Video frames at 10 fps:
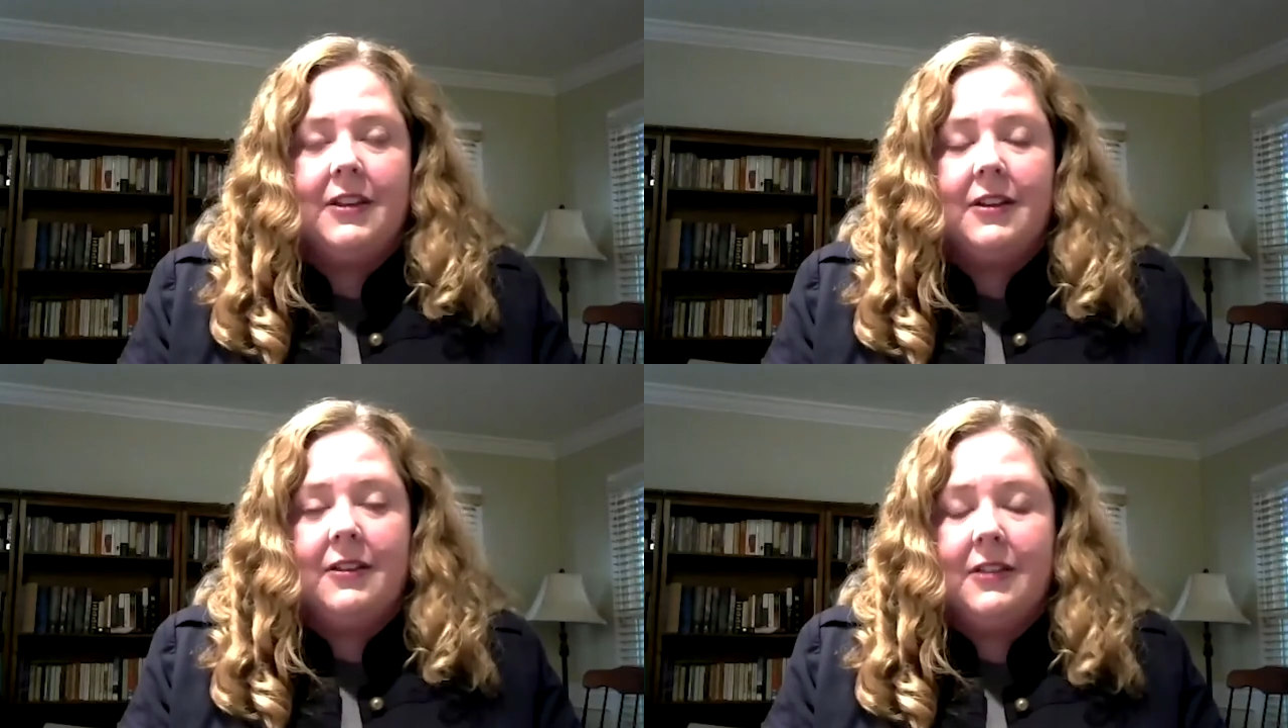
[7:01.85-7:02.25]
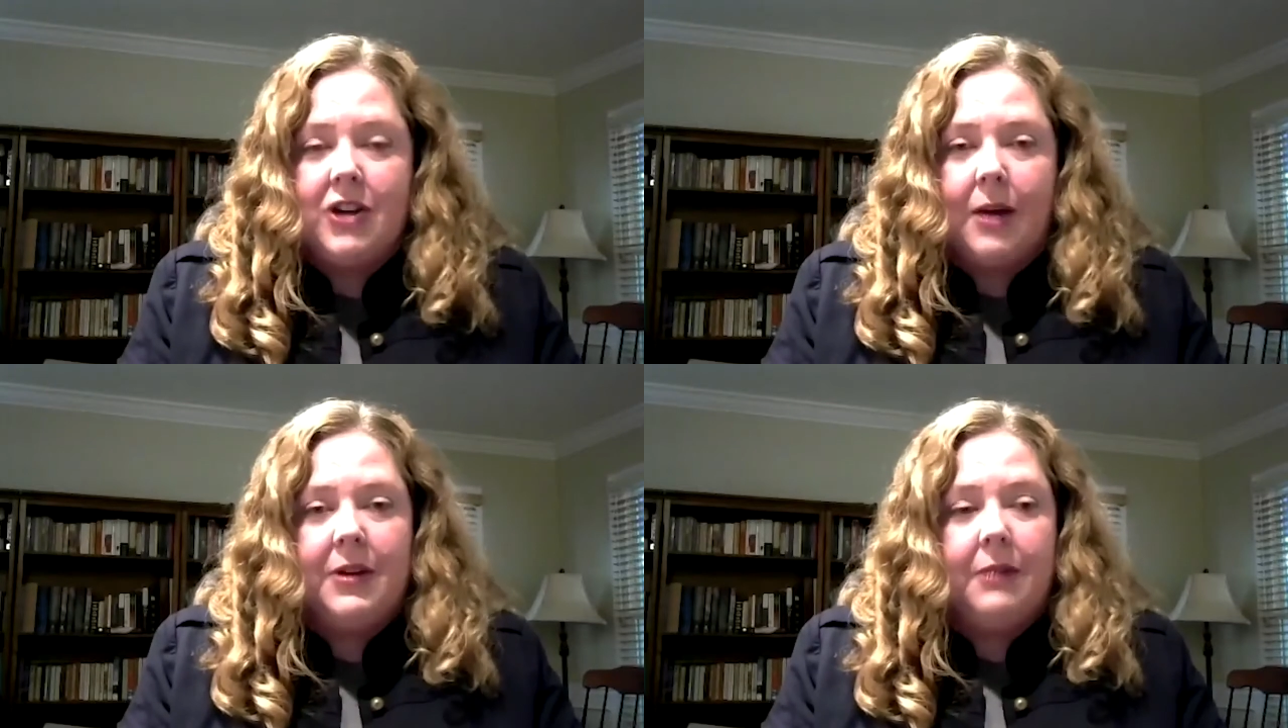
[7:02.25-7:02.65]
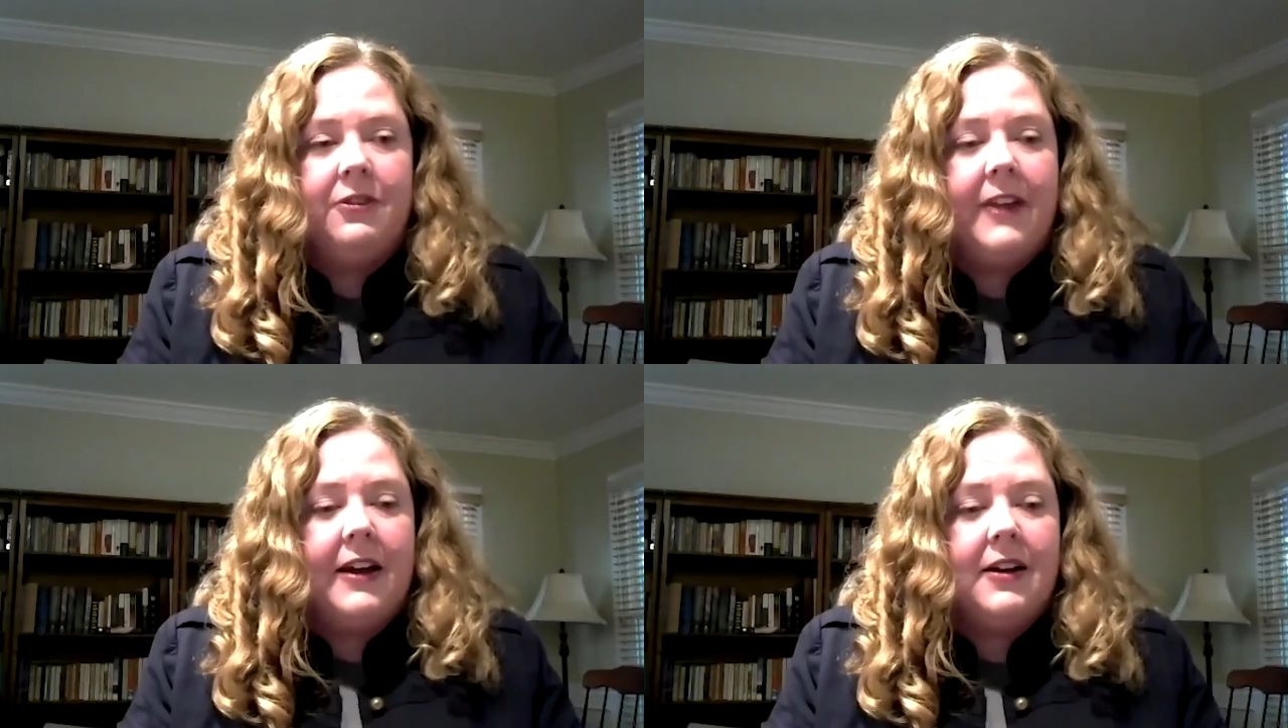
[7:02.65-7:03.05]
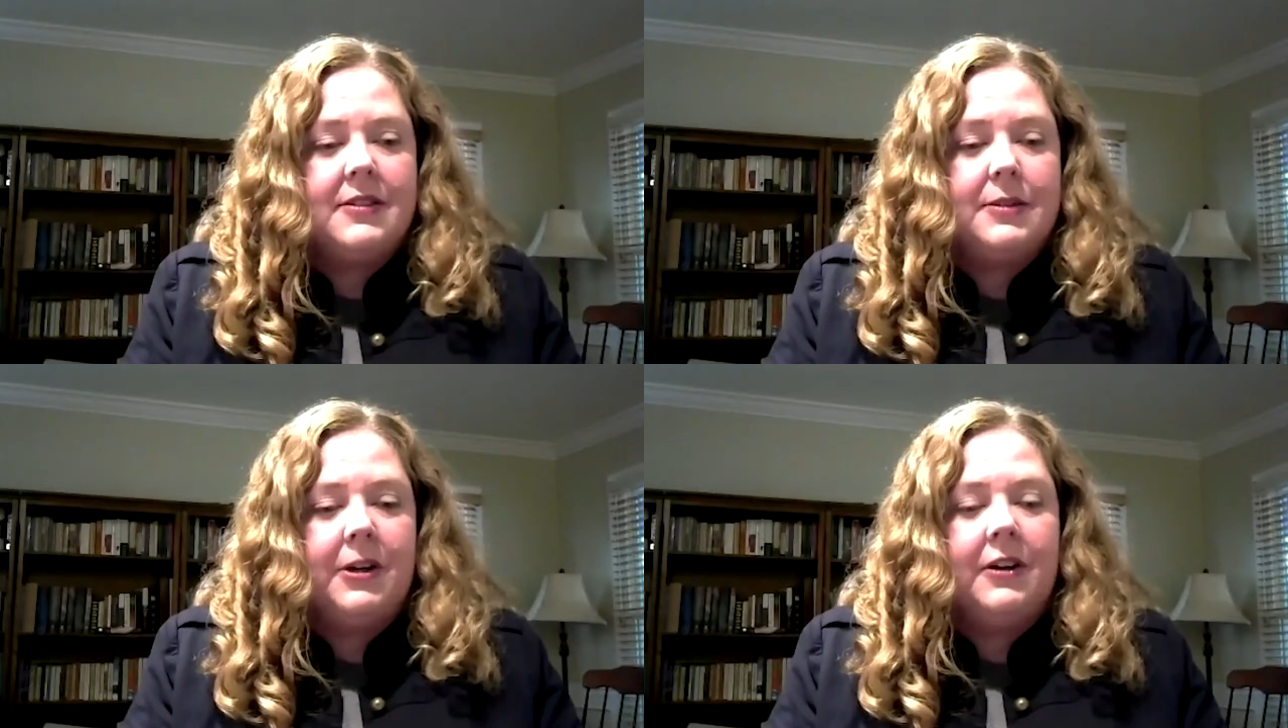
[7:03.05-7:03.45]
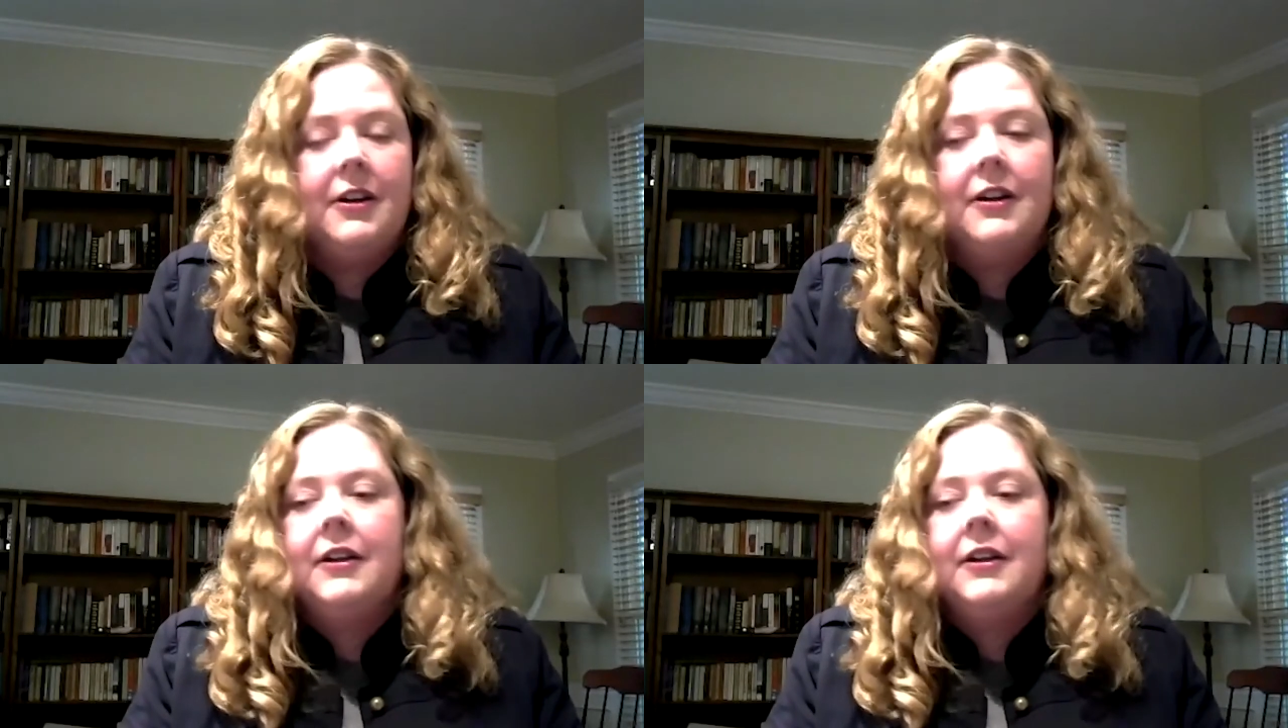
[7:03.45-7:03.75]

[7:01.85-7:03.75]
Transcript: the, the job done for that customer.